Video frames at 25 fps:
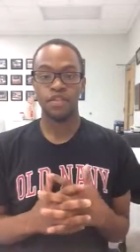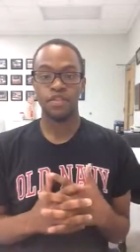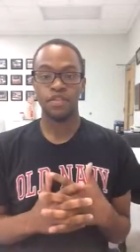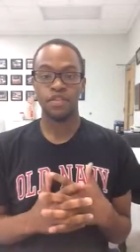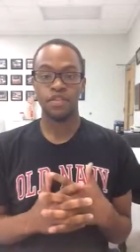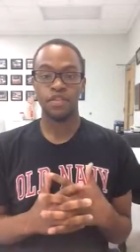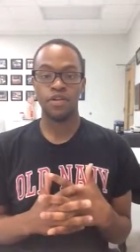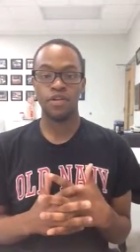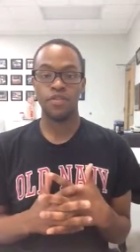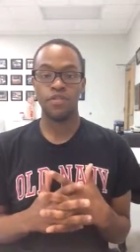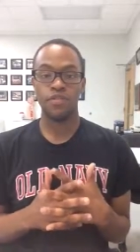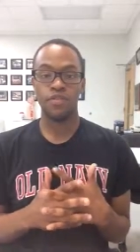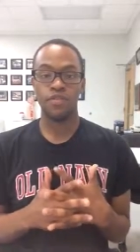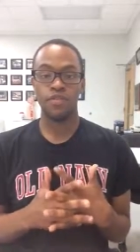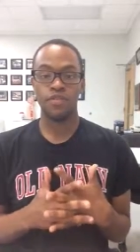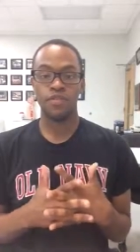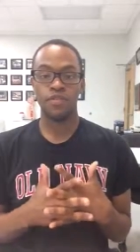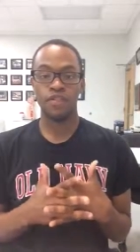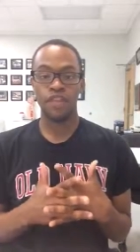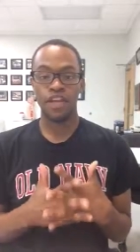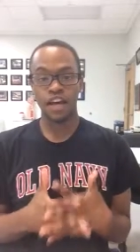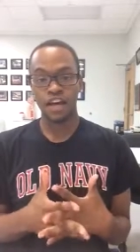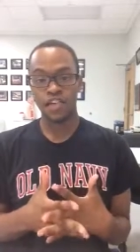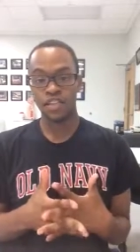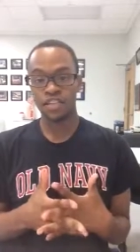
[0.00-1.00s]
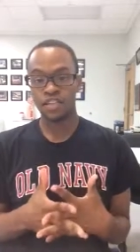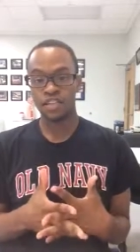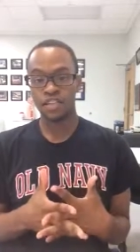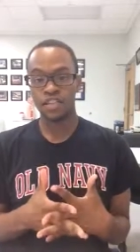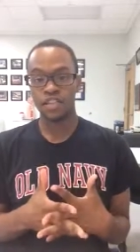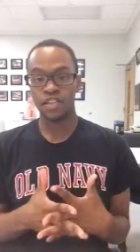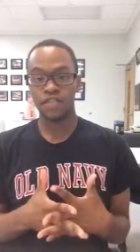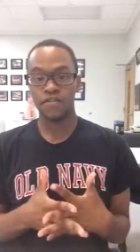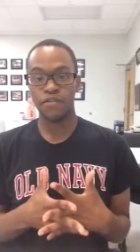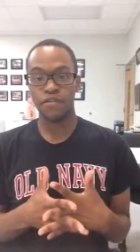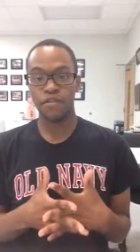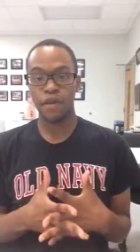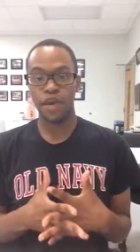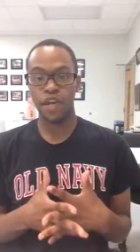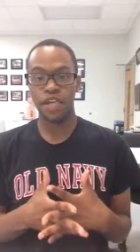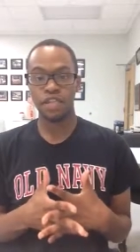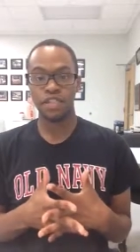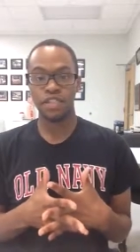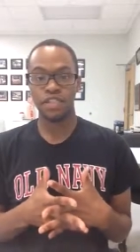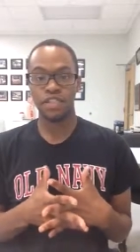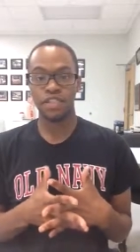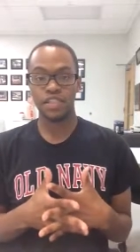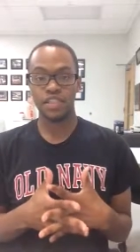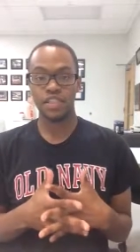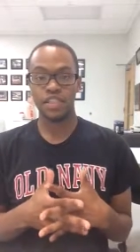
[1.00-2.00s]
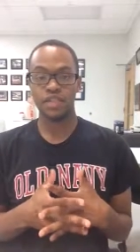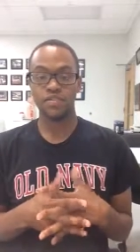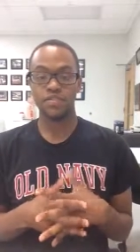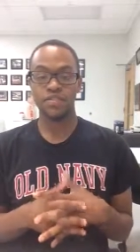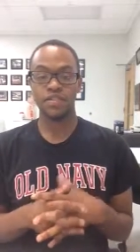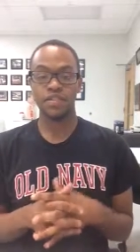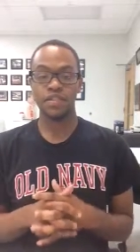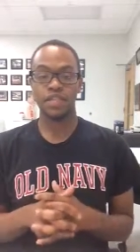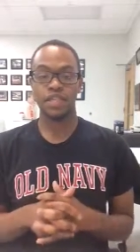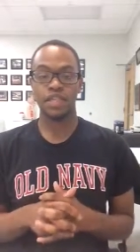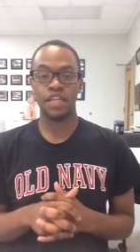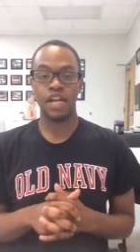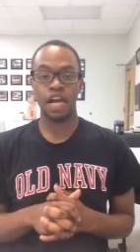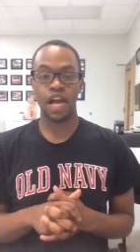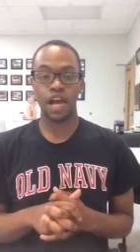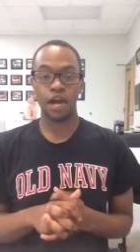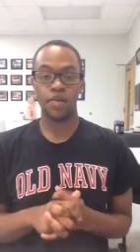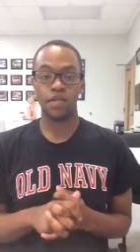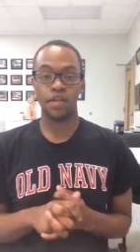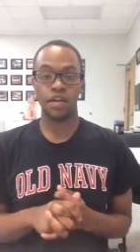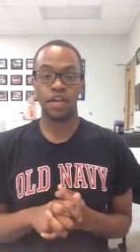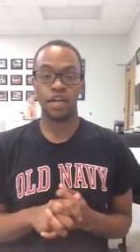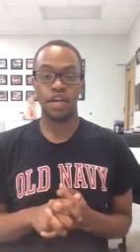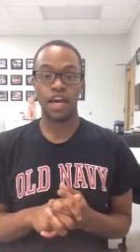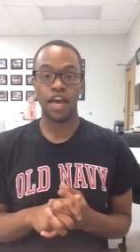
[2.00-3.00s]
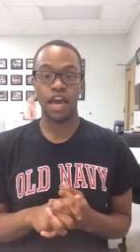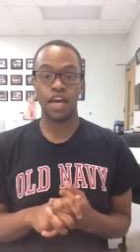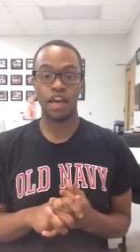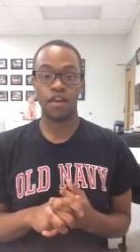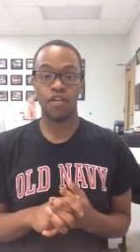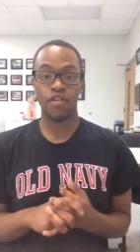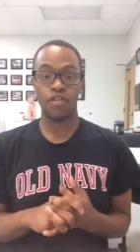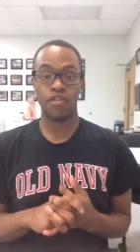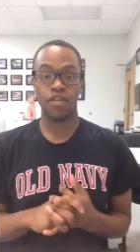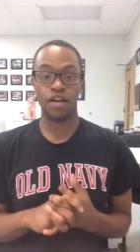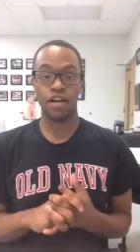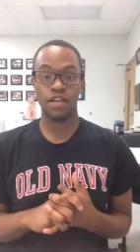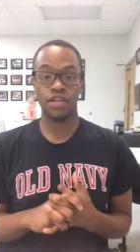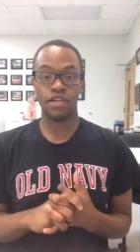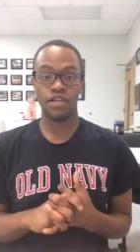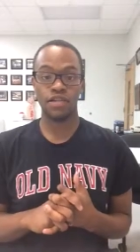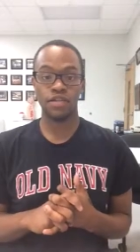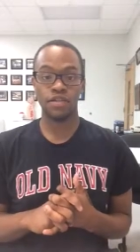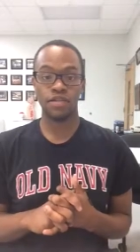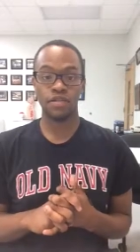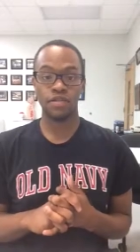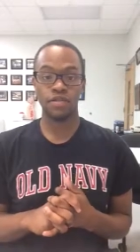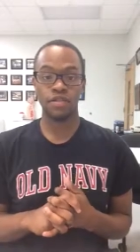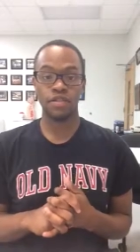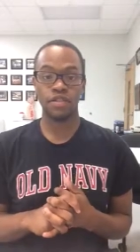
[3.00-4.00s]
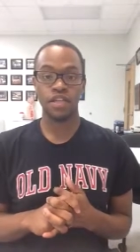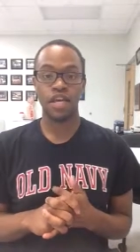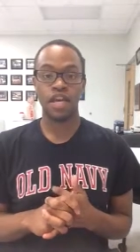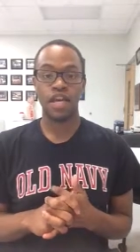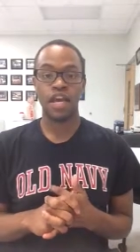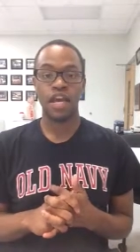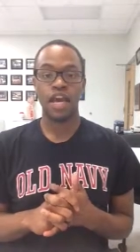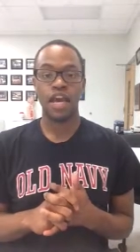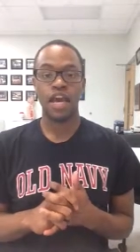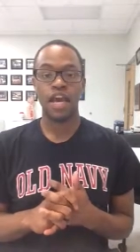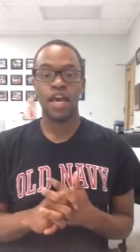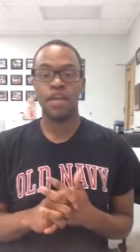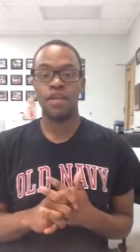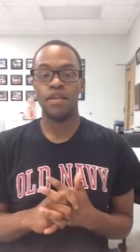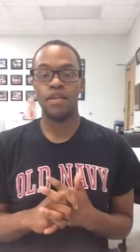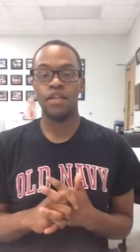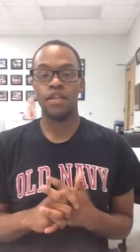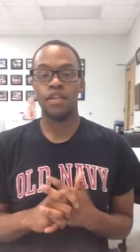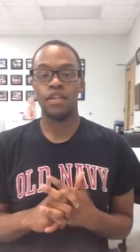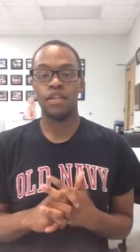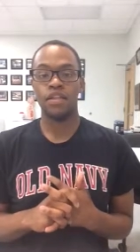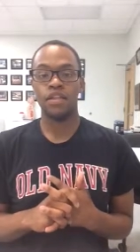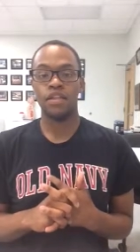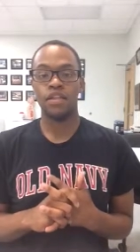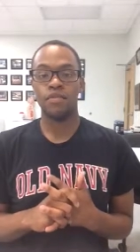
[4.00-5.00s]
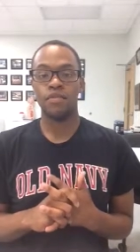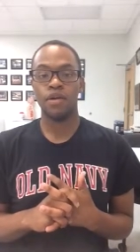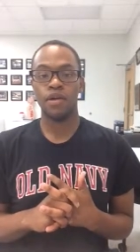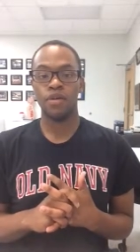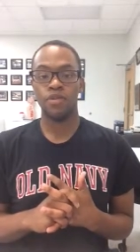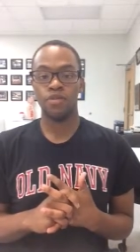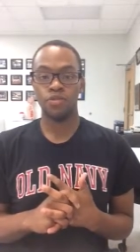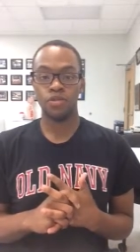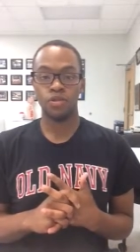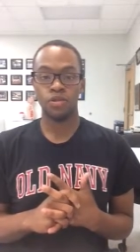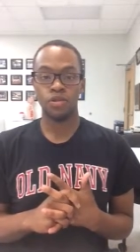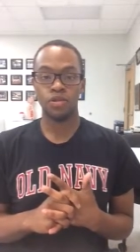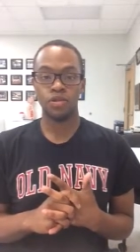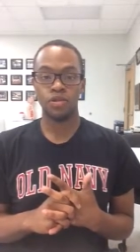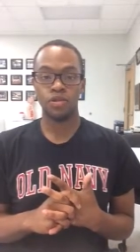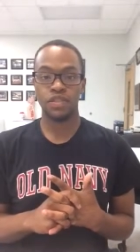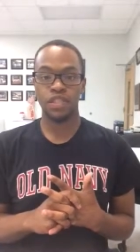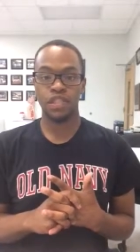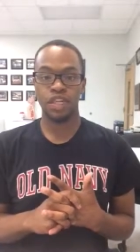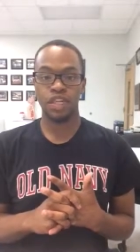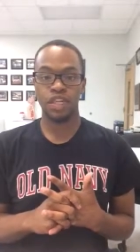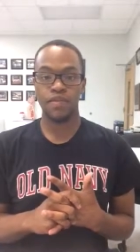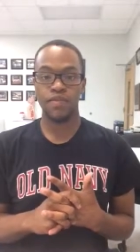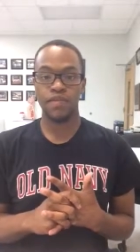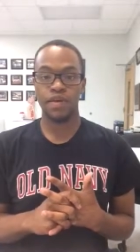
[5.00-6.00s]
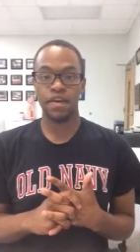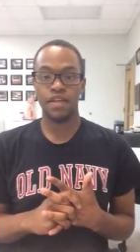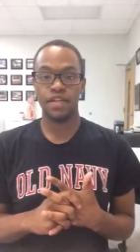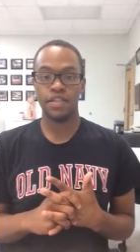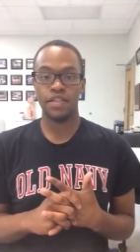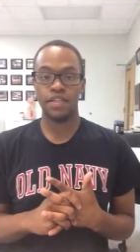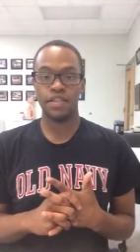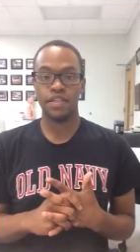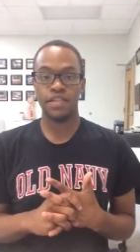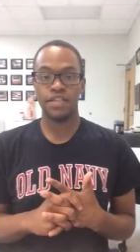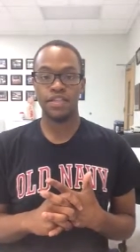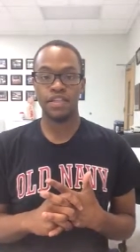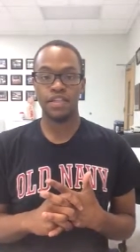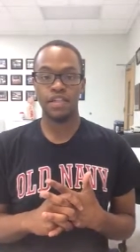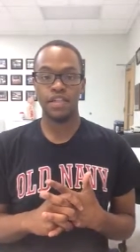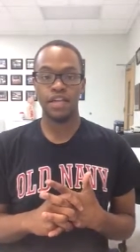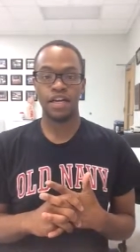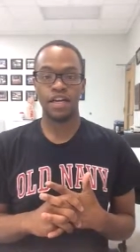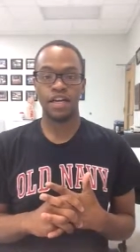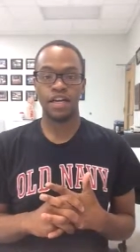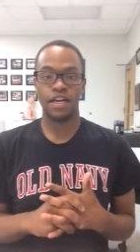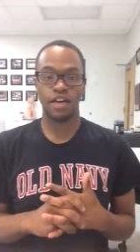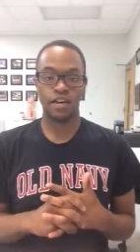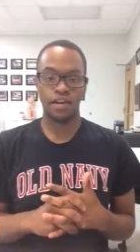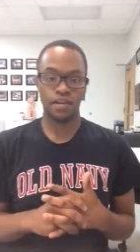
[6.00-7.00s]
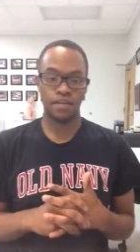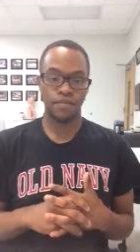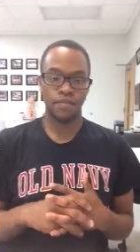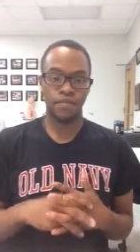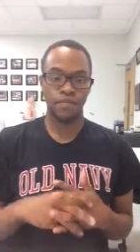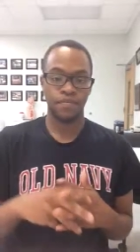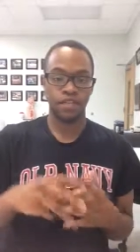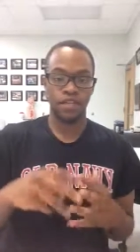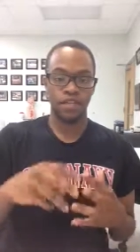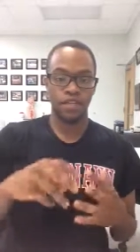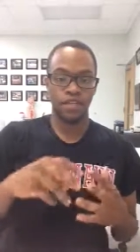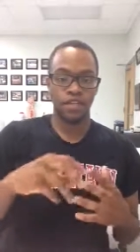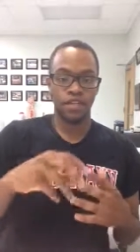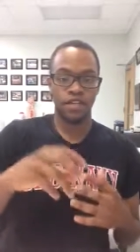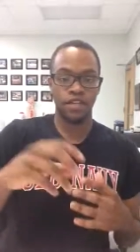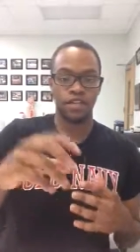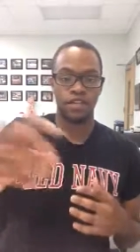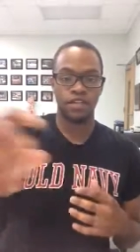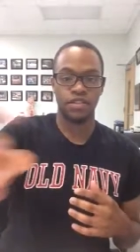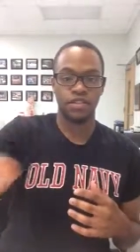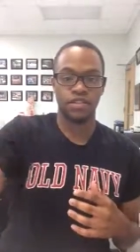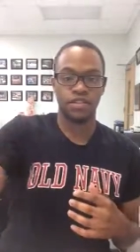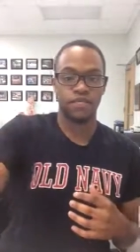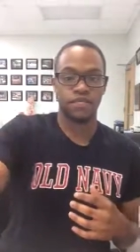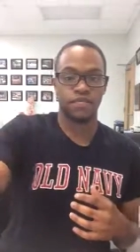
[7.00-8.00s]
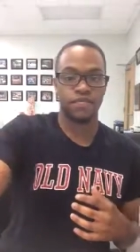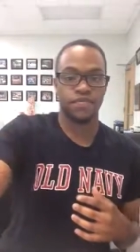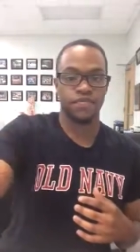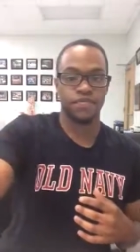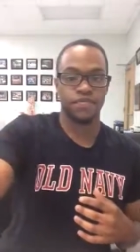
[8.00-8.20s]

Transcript: So that's the different patient assessments and how we can categorize those. And my source was emedicine.com. Thanks.